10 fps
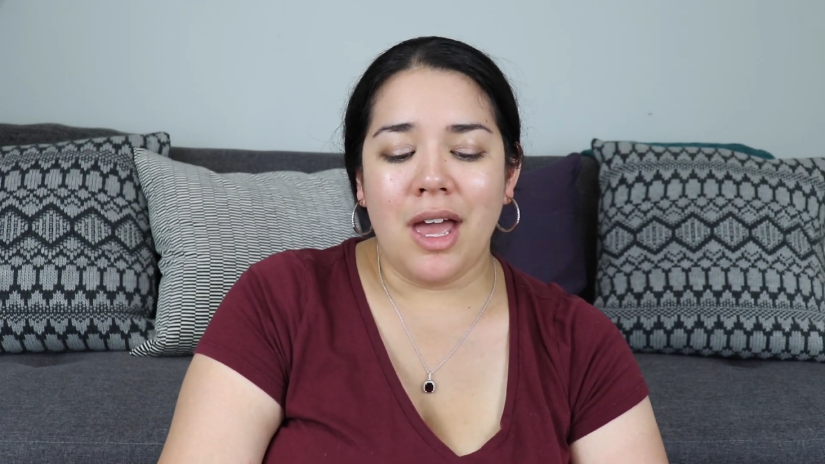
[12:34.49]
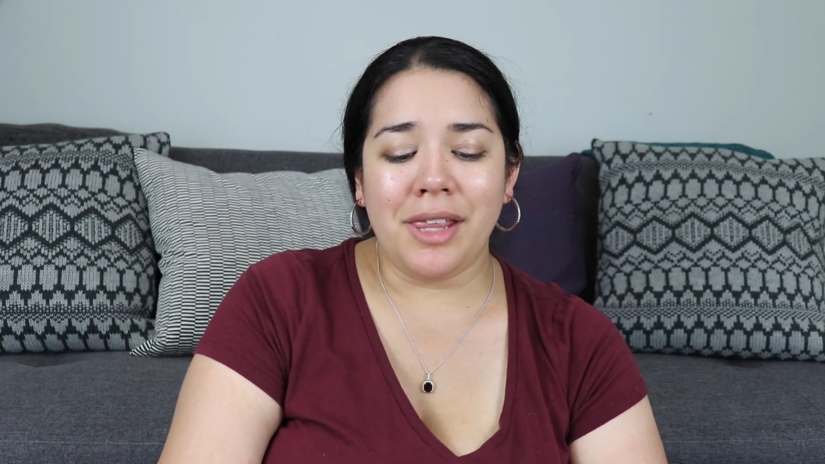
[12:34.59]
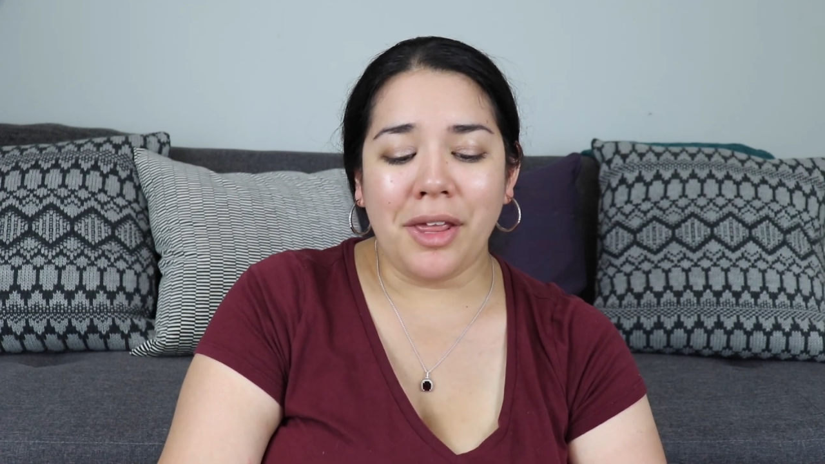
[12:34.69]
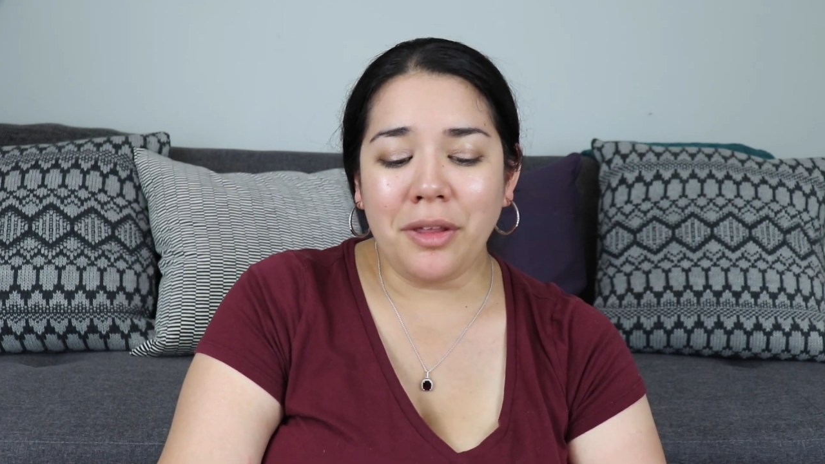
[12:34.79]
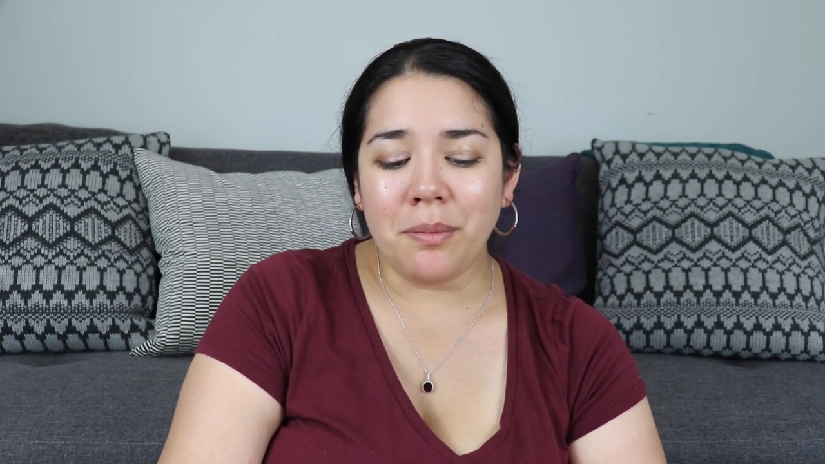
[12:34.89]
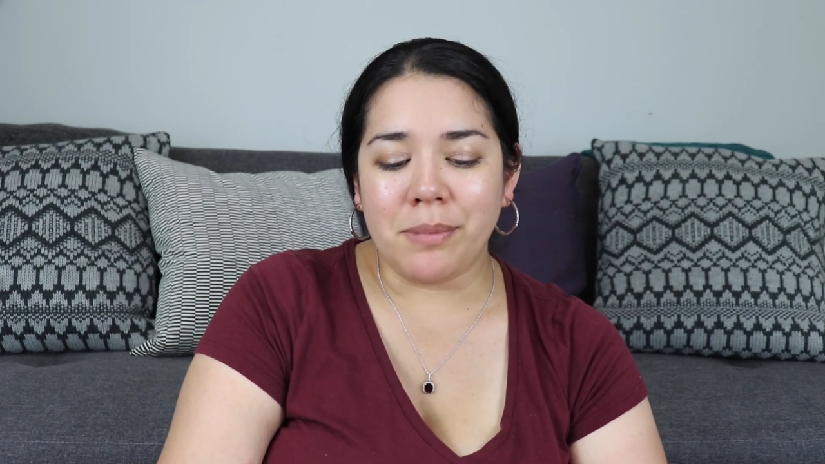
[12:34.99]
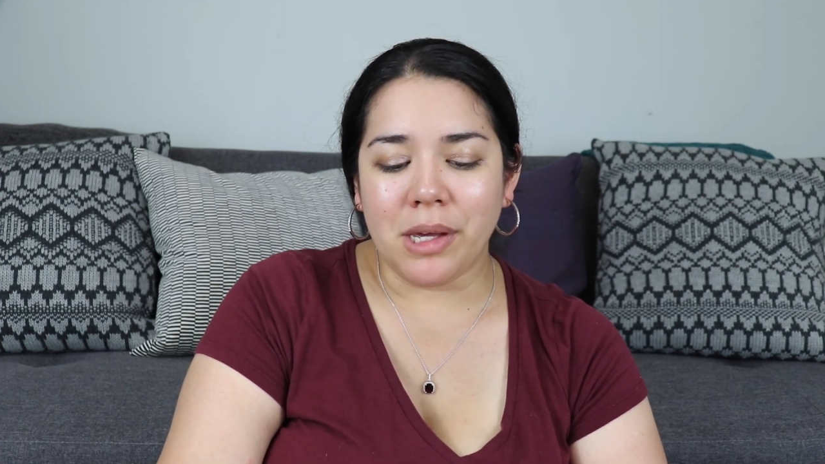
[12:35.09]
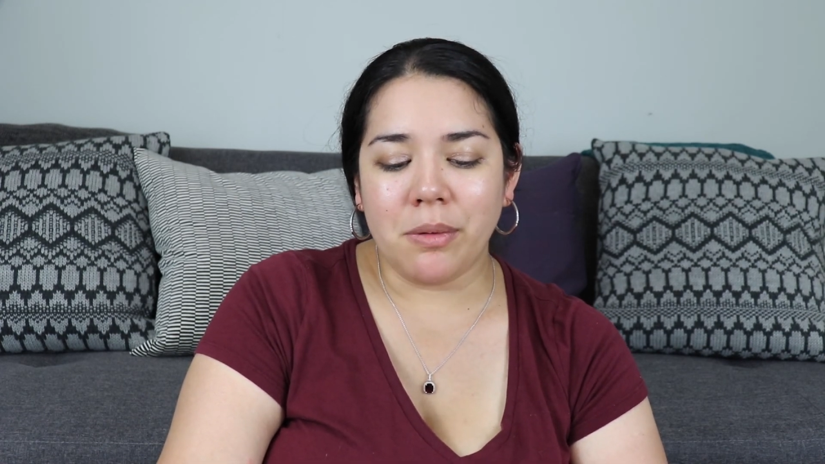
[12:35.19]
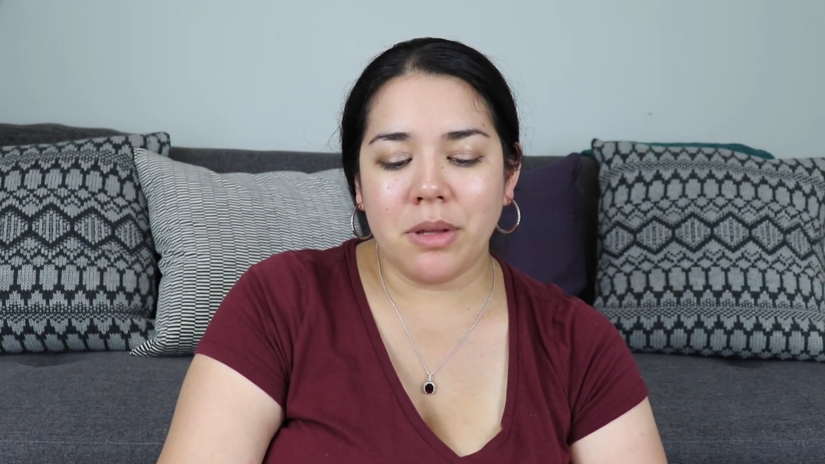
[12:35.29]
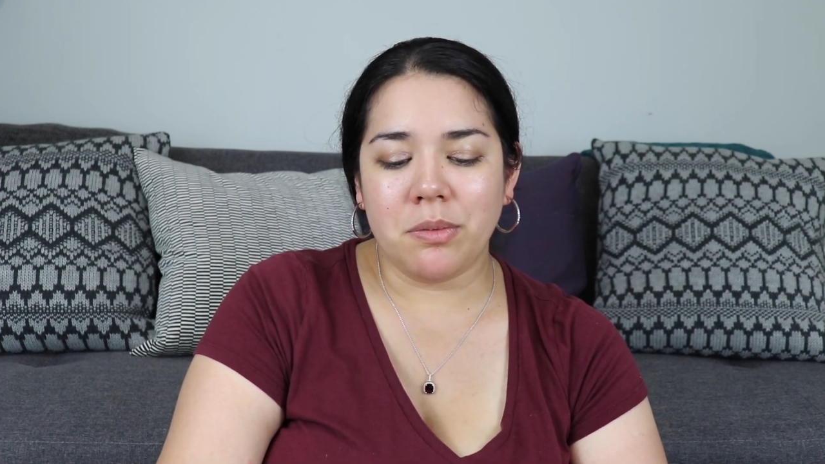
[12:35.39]
Another
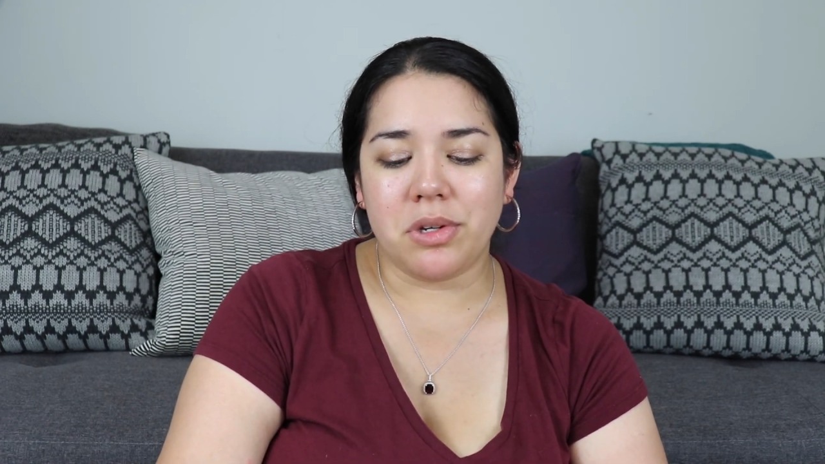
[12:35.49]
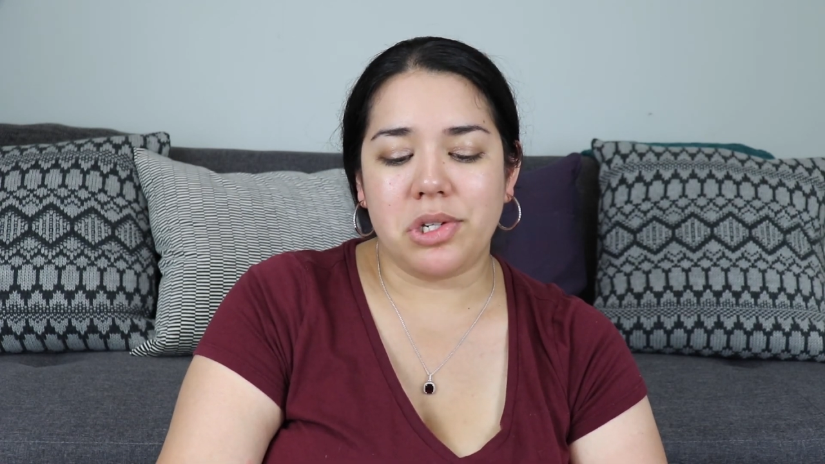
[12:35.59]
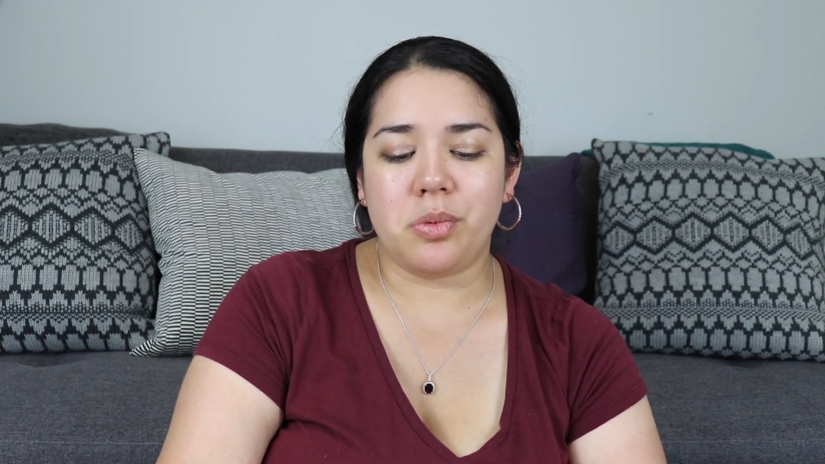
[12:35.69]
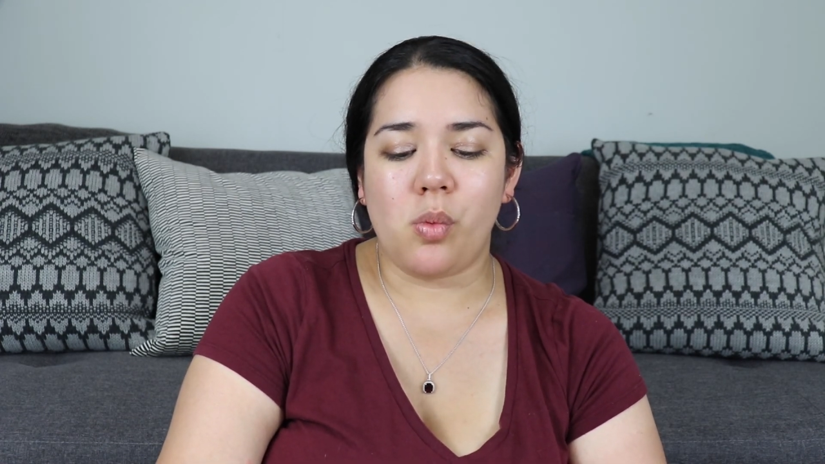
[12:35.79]
big one was